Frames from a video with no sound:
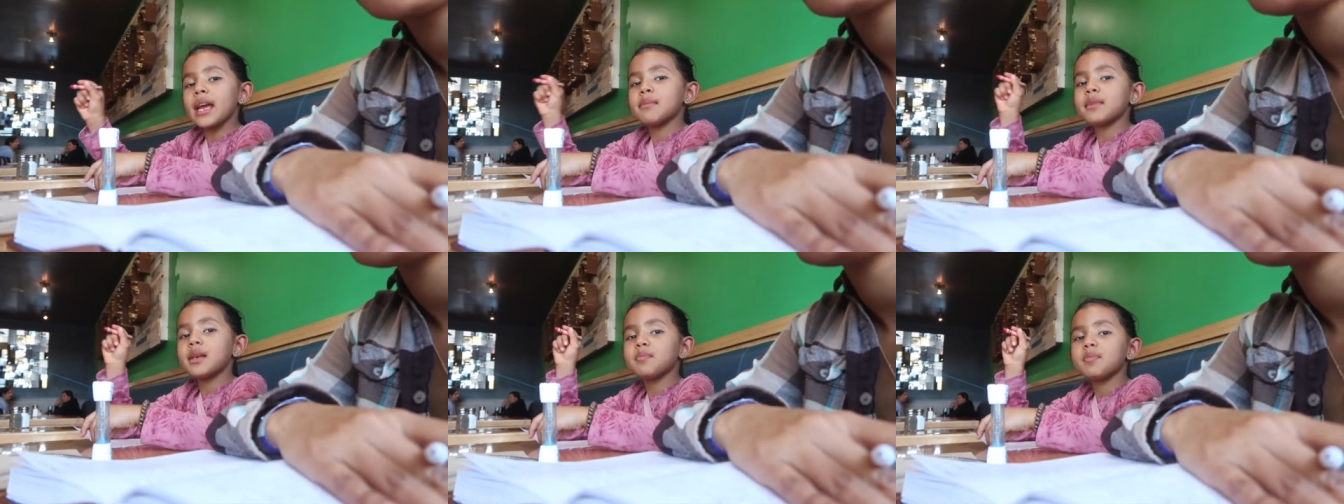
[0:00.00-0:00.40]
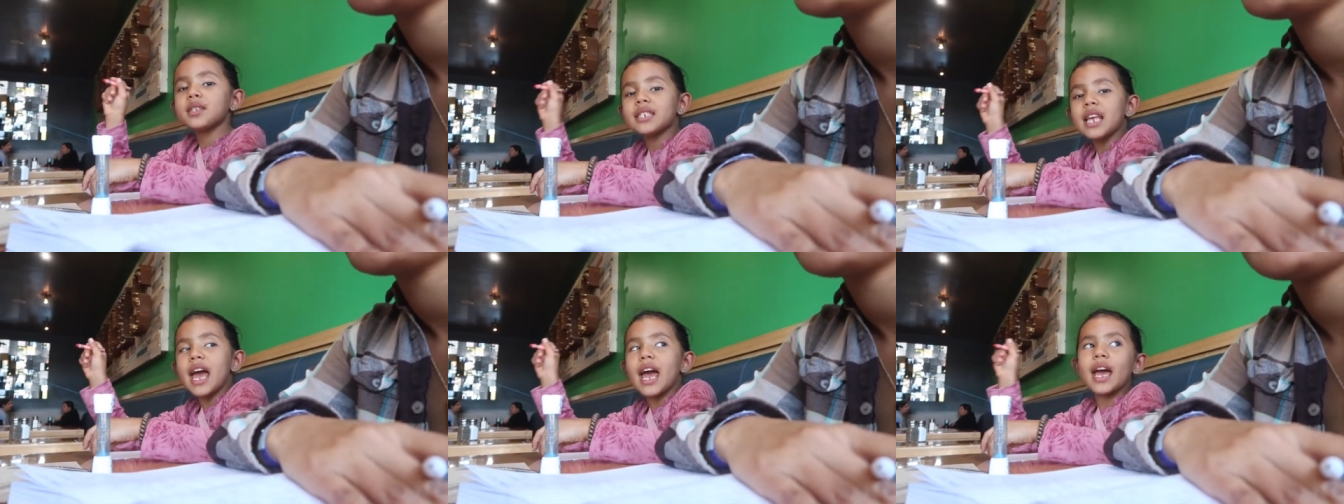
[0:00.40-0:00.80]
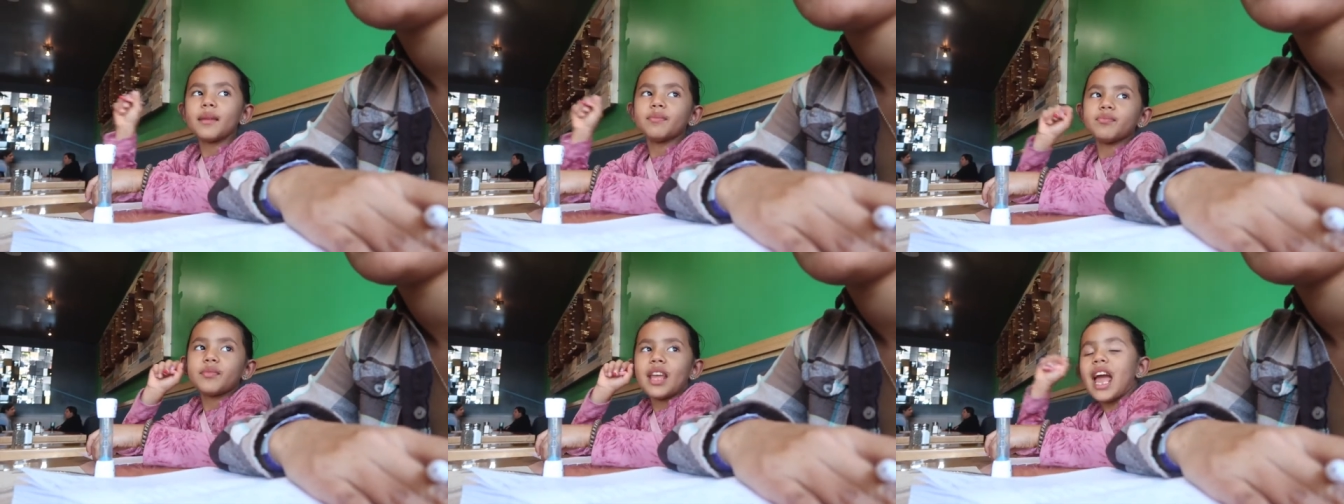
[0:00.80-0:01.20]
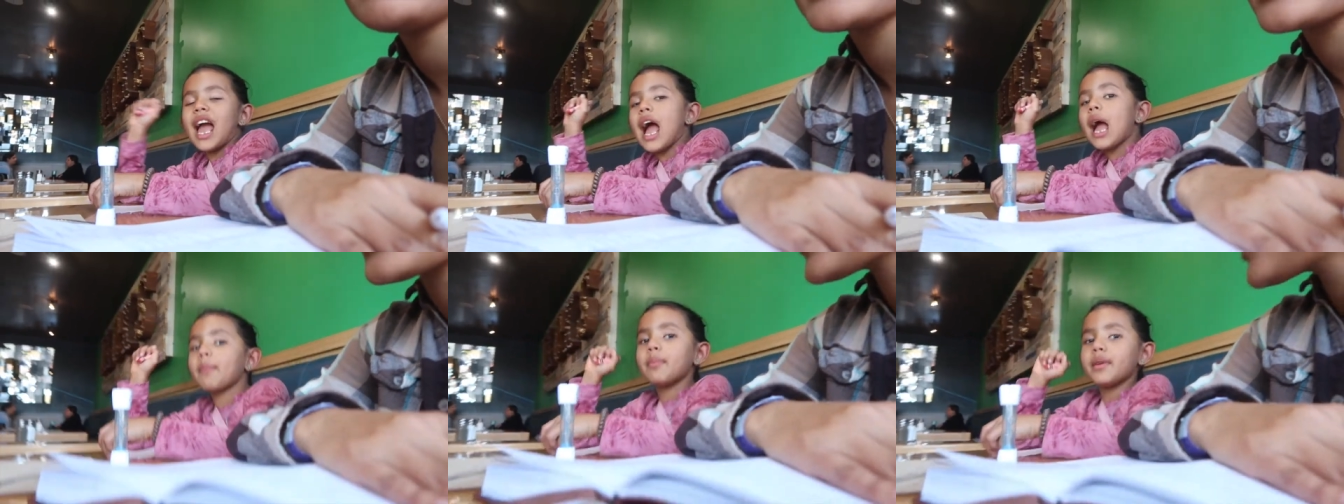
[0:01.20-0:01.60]
upset,
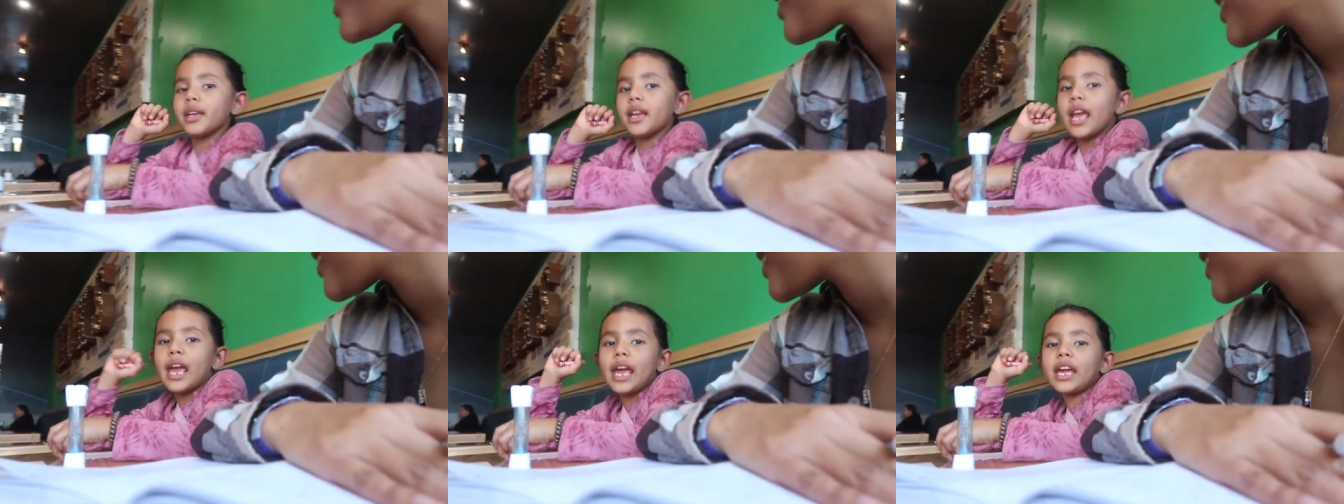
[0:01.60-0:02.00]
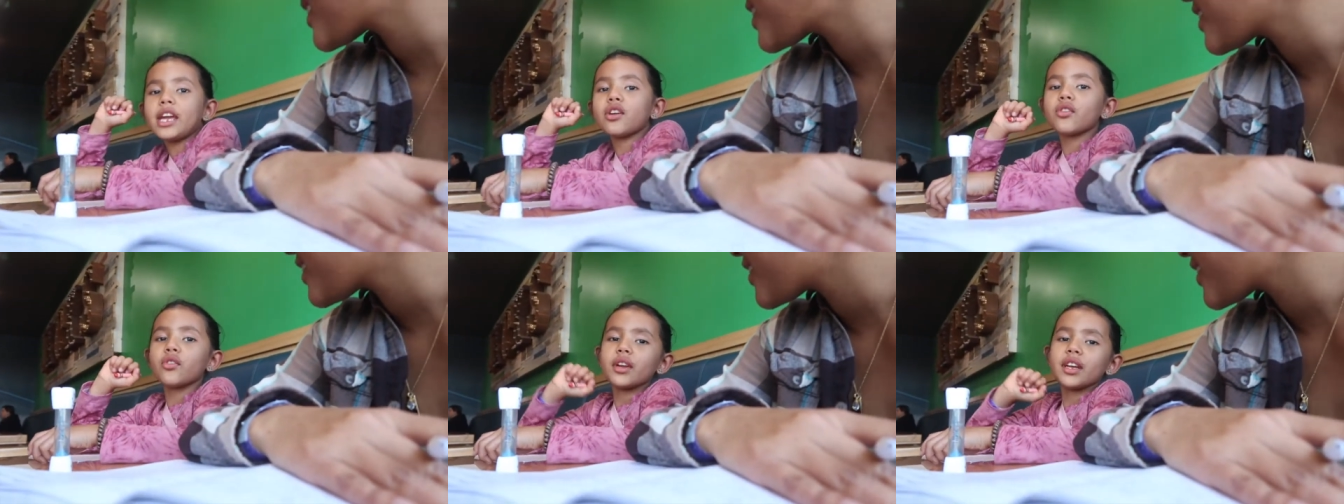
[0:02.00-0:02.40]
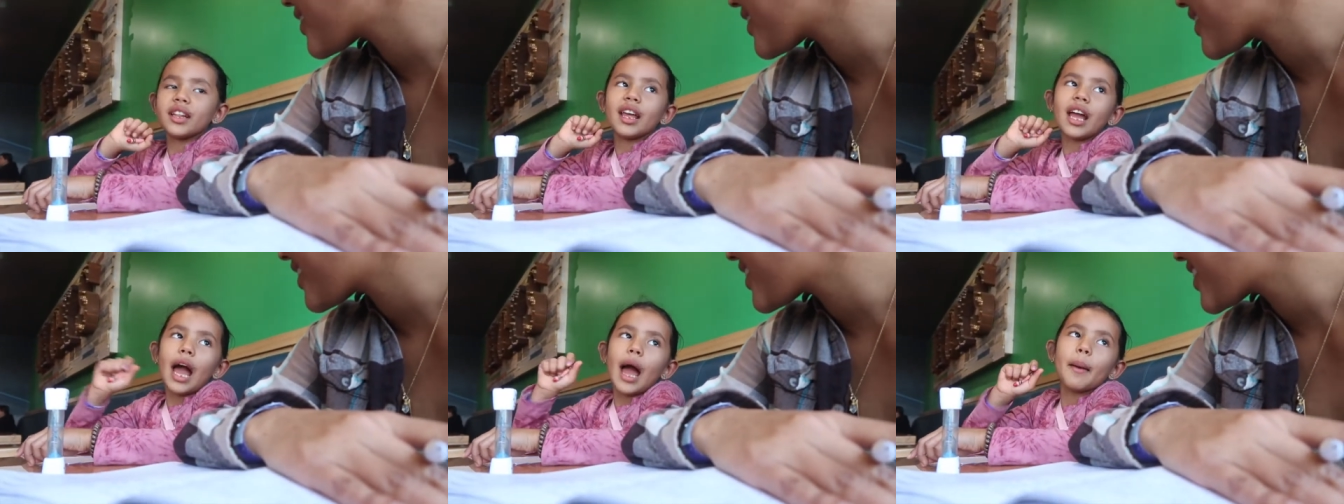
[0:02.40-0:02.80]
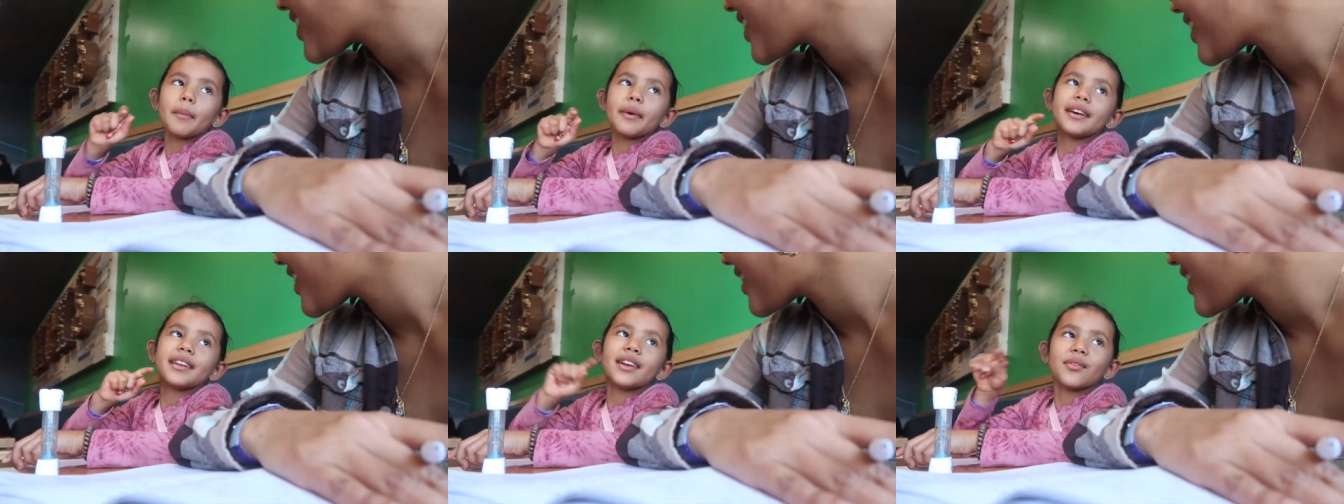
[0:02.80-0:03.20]
happy, angry. Like I'm
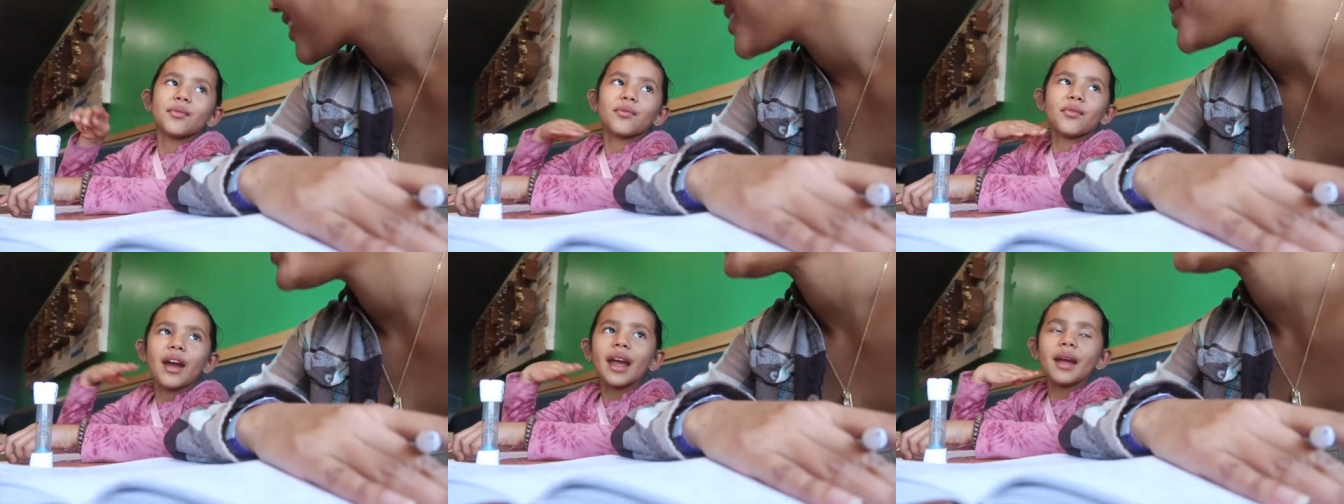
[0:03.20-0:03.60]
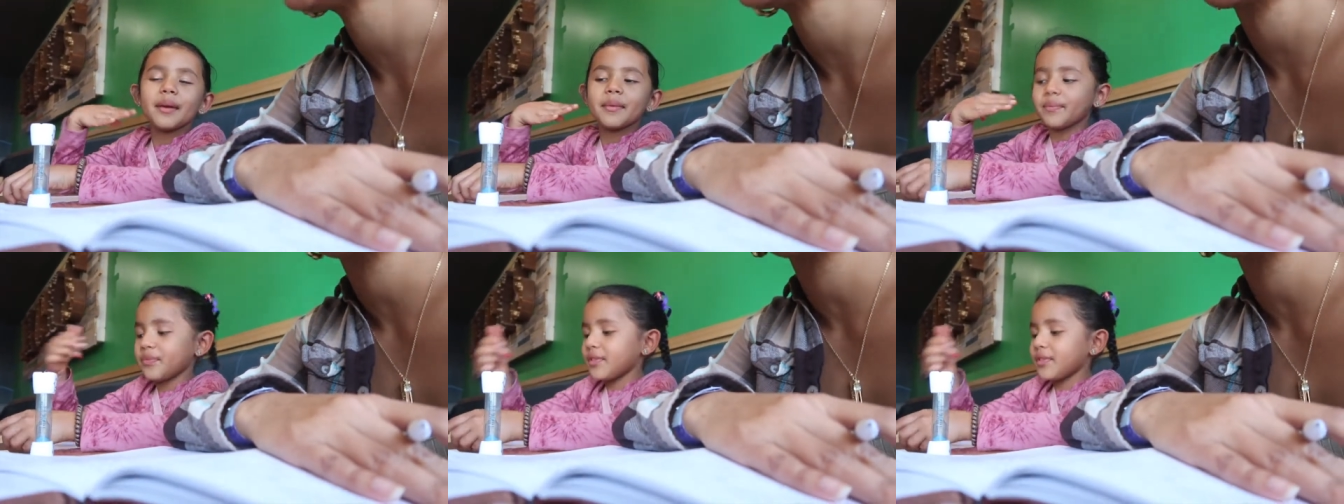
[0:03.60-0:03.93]
going a right.